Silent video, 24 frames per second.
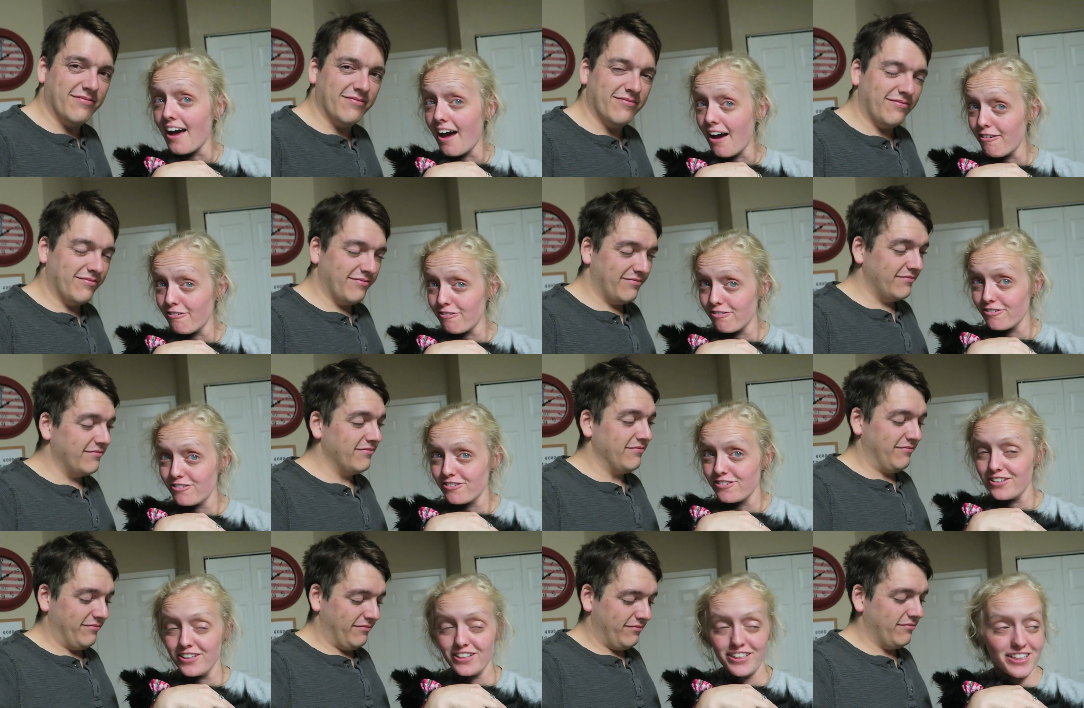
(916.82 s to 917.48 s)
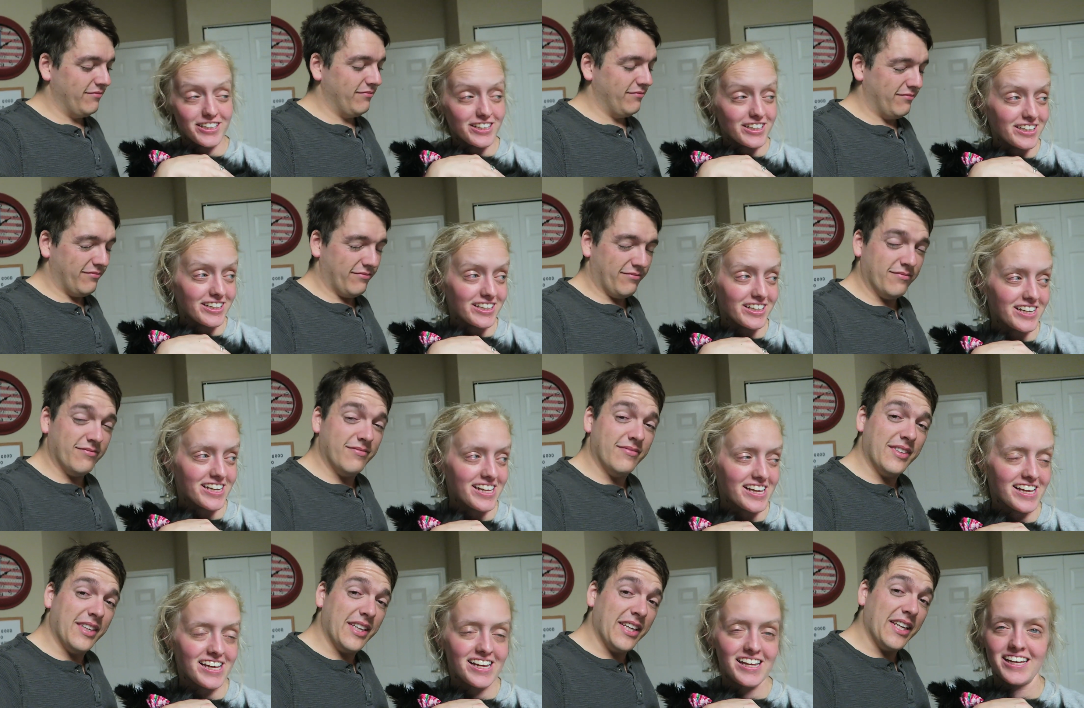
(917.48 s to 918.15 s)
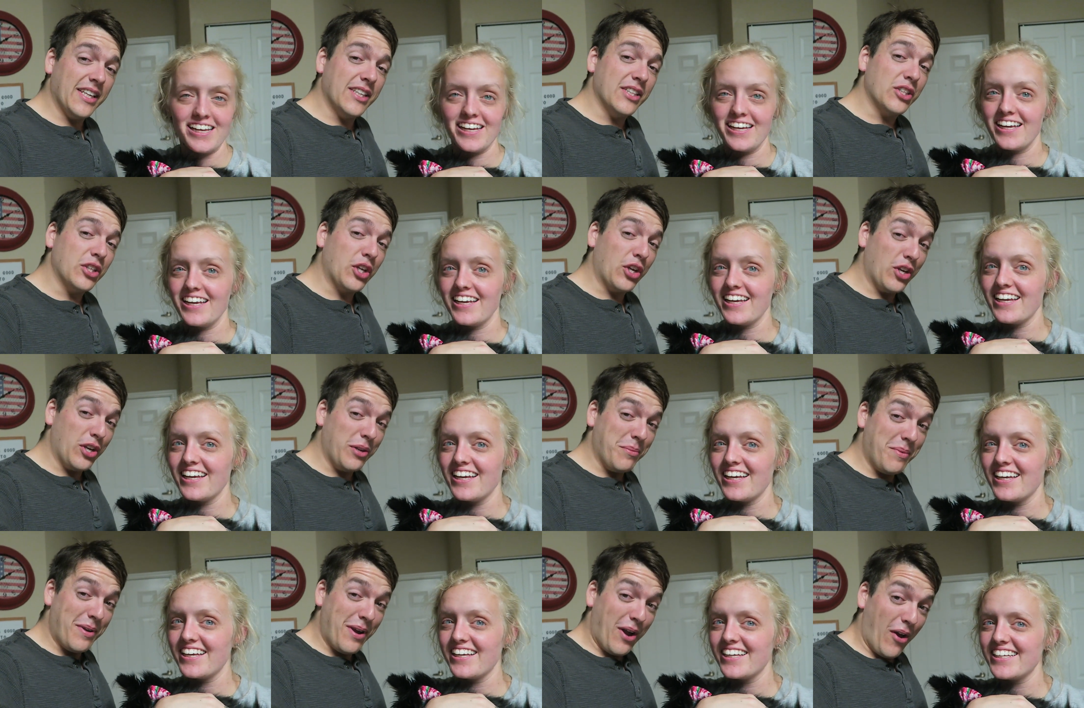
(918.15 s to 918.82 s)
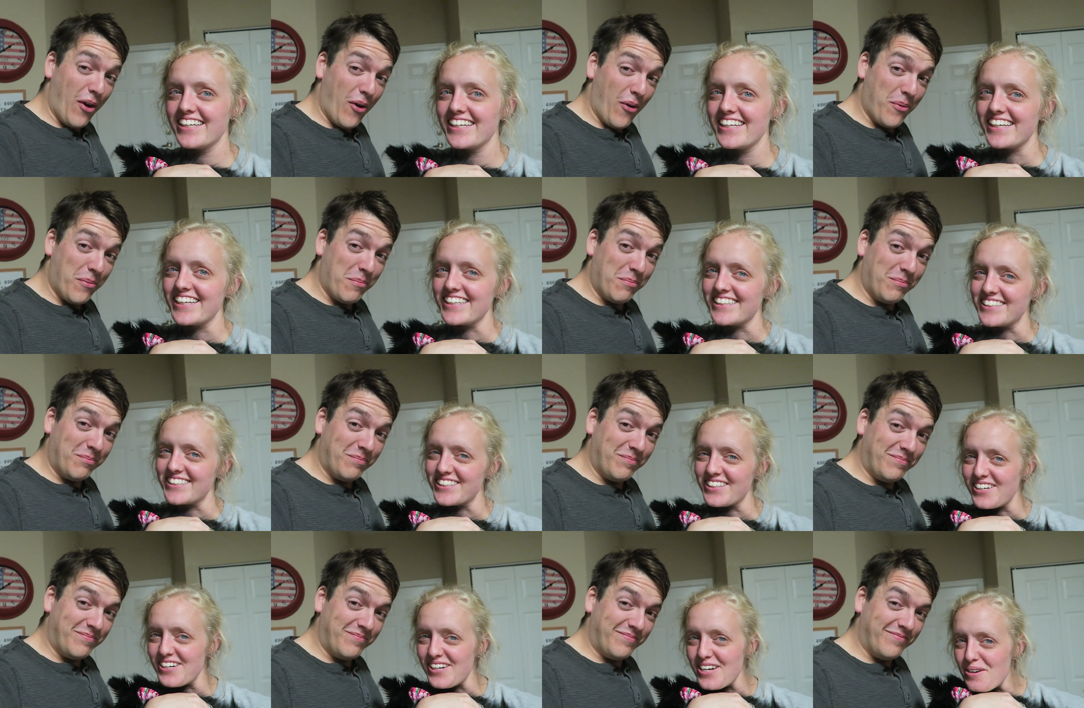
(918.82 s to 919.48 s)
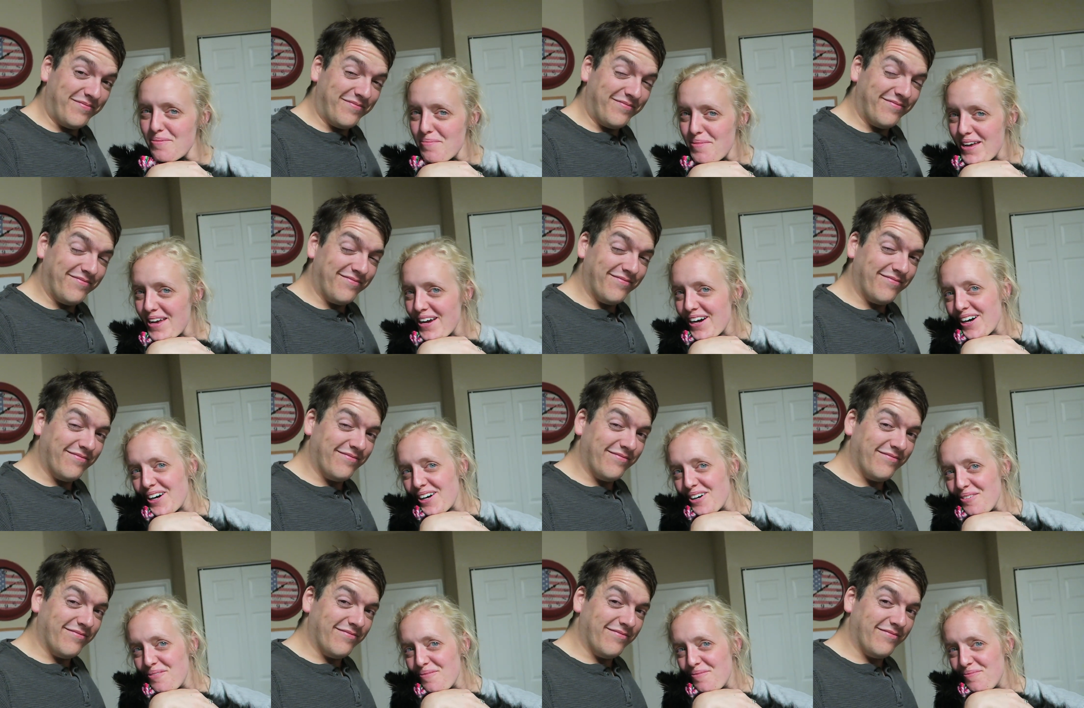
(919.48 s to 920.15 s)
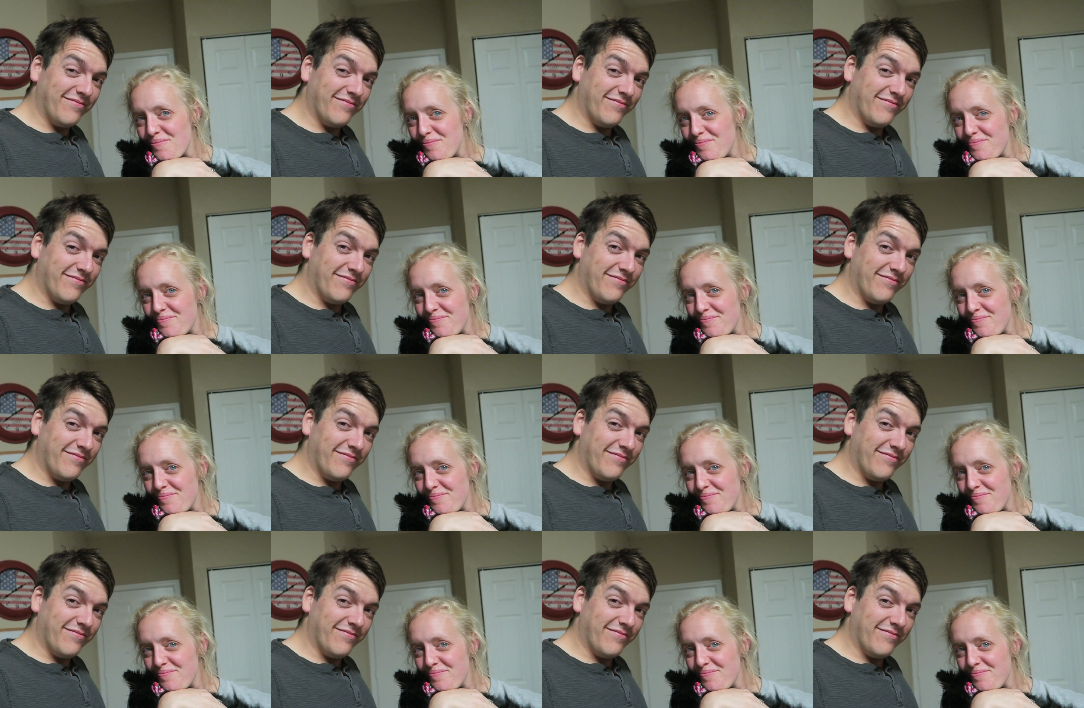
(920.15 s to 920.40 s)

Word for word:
Speaker 1: enough?
Speaker 2: It's good to be home. It's
Speaker 1: good to be home.